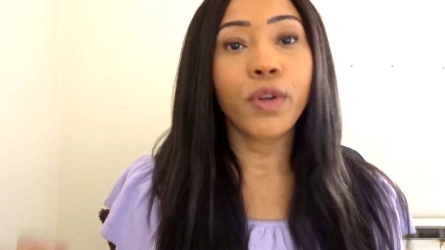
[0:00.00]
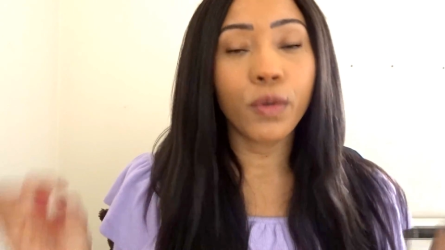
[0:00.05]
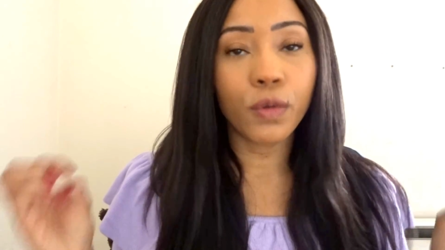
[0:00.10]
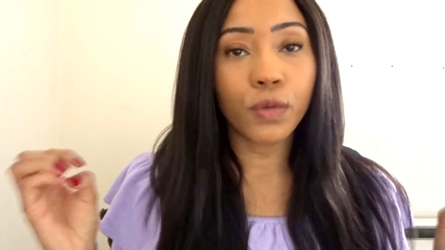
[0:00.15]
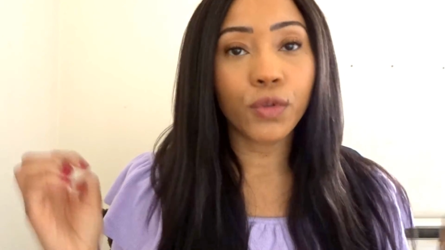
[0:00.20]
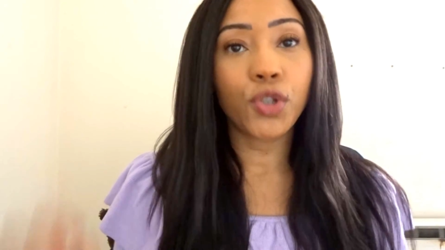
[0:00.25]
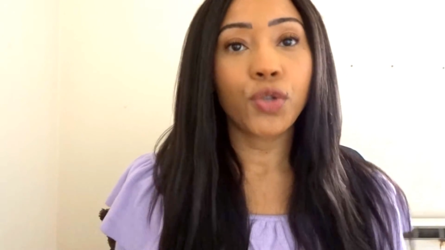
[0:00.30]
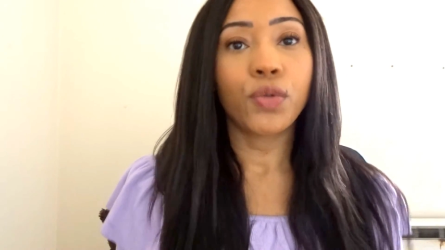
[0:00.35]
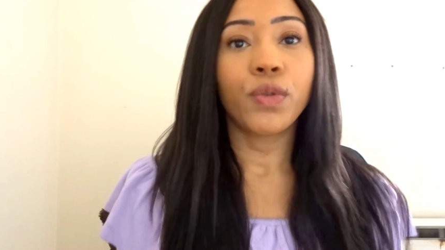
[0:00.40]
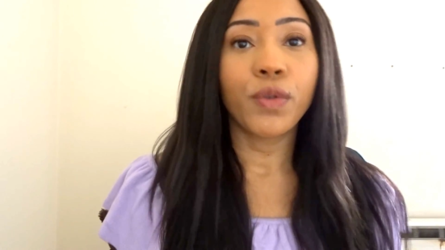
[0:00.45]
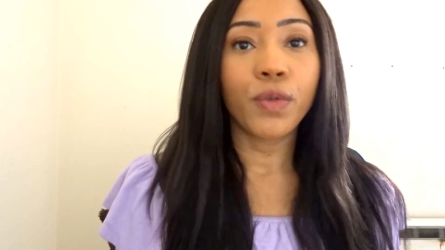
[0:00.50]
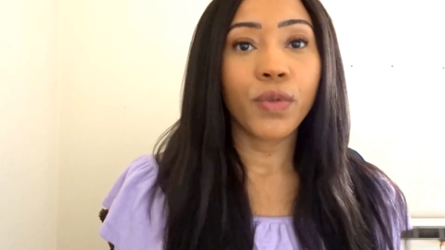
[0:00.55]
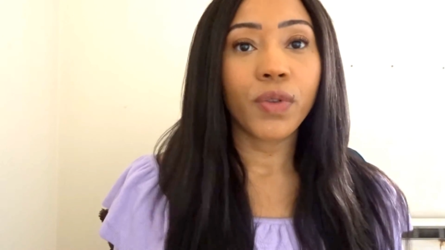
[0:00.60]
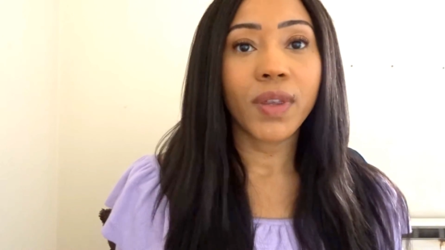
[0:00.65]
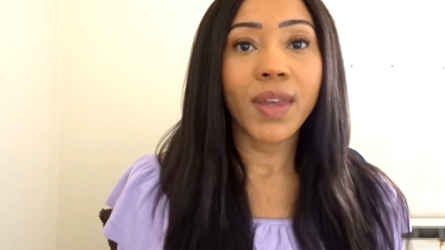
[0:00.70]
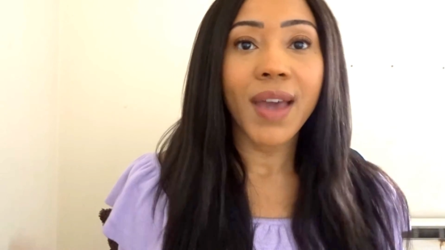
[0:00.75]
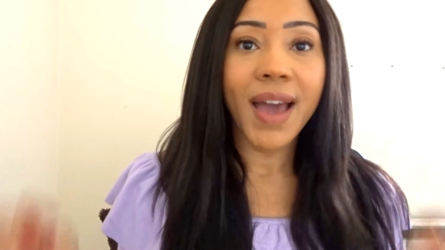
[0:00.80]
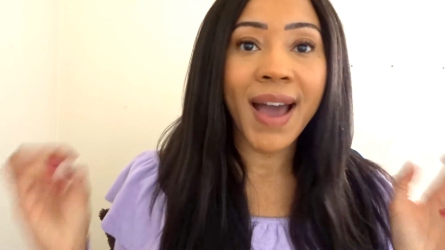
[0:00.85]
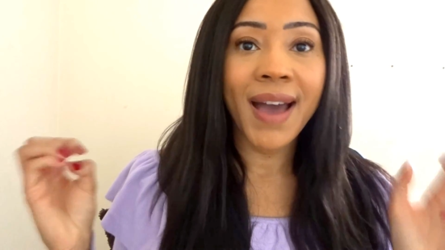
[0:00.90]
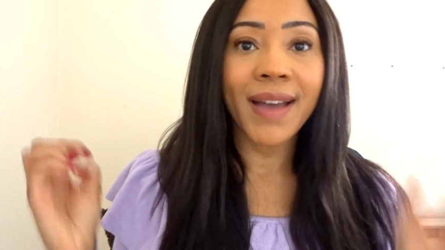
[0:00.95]
your
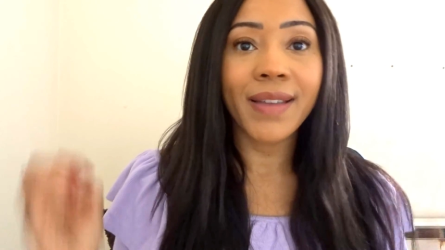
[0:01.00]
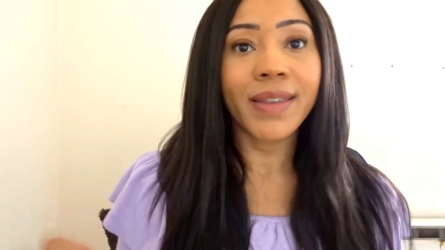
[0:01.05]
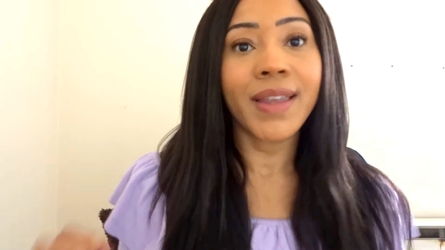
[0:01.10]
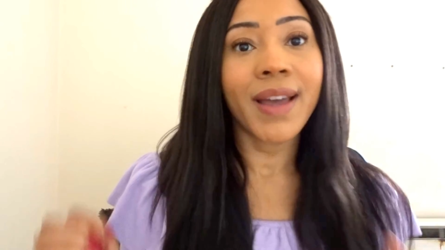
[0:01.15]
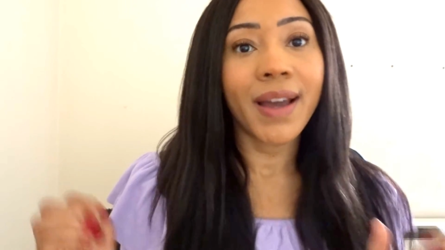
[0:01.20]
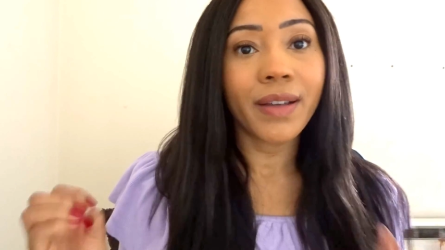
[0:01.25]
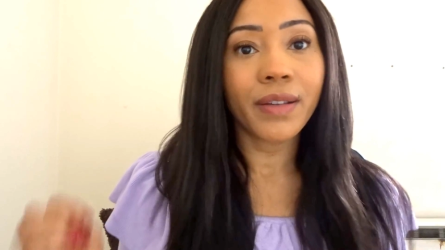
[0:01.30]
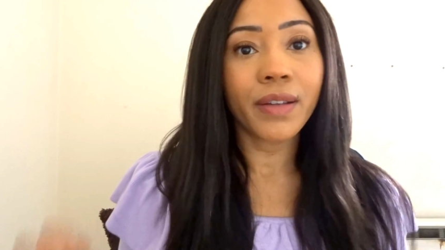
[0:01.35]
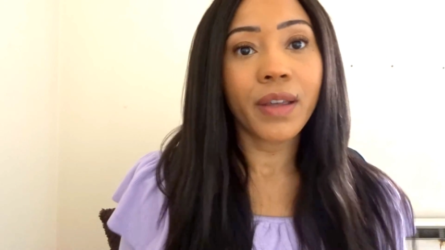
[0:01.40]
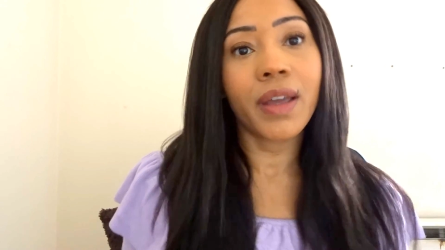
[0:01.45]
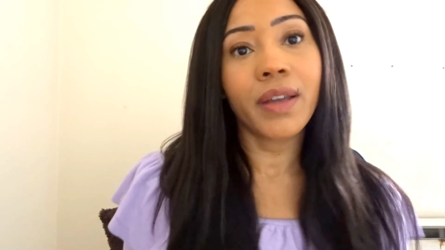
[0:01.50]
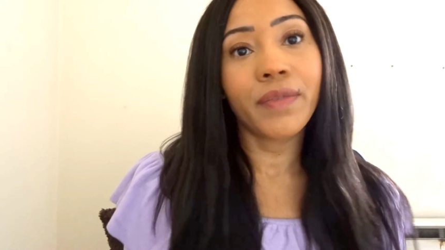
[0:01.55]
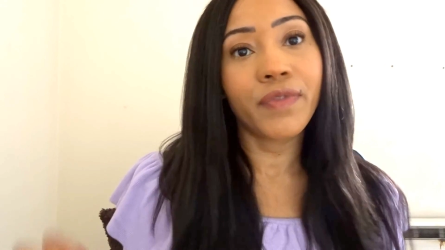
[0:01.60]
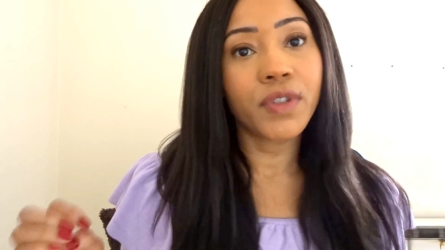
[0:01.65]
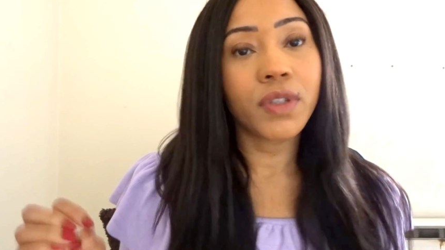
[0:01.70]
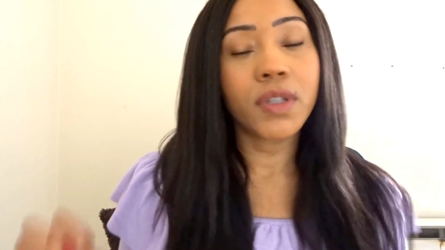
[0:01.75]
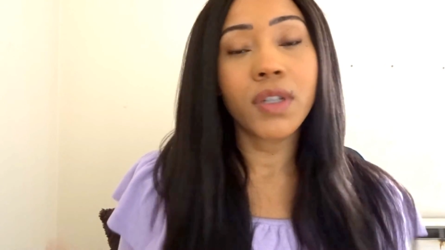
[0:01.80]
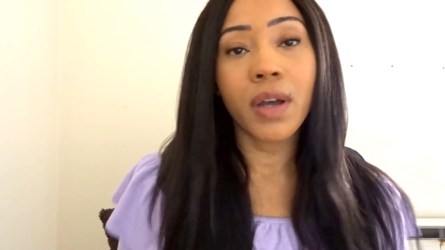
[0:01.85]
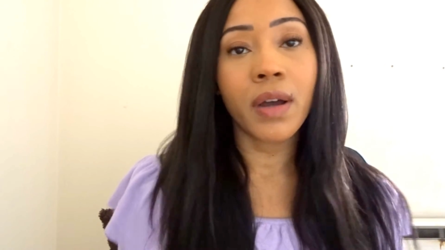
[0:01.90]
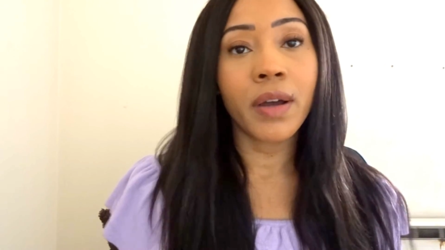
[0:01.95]
truth at that
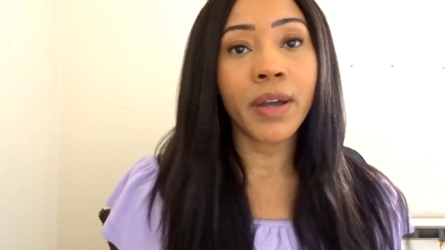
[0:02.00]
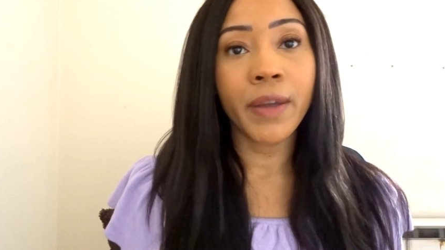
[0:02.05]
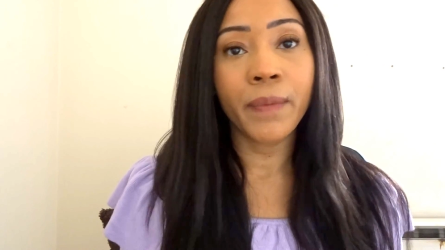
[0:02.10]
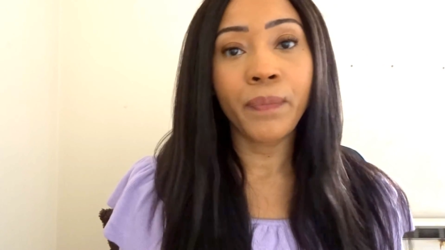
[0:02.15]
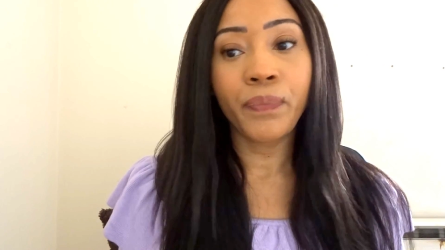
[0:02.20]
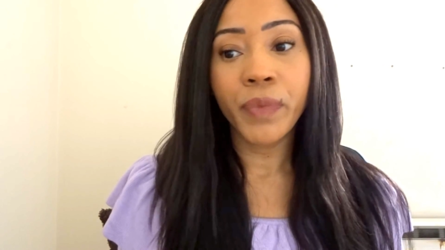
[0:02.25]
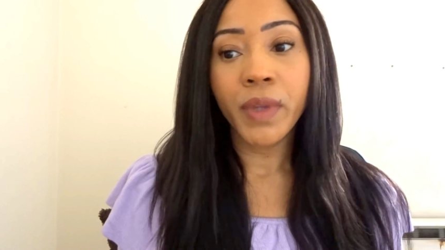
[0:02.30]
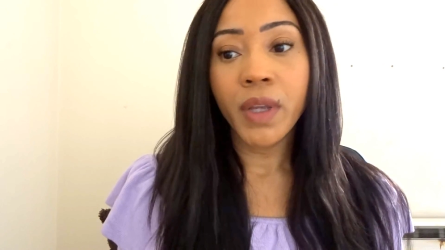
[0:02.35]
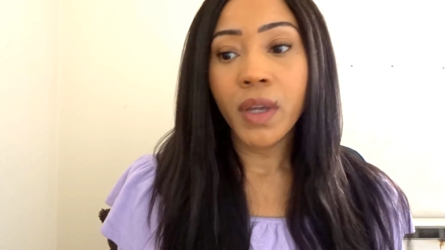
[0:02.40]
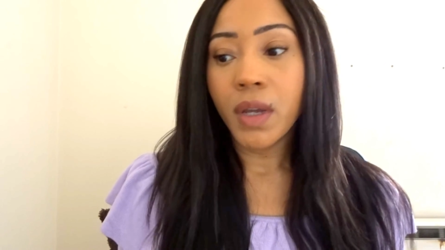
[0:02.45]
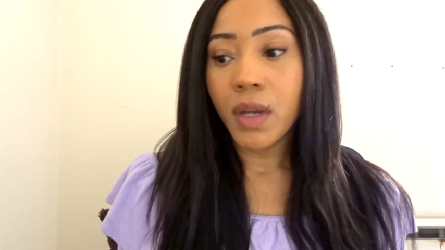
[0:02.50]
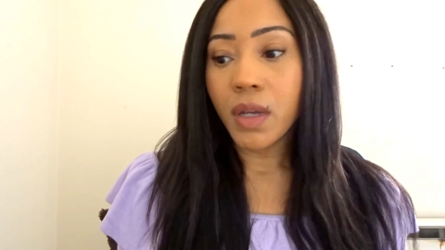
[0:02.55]
given time.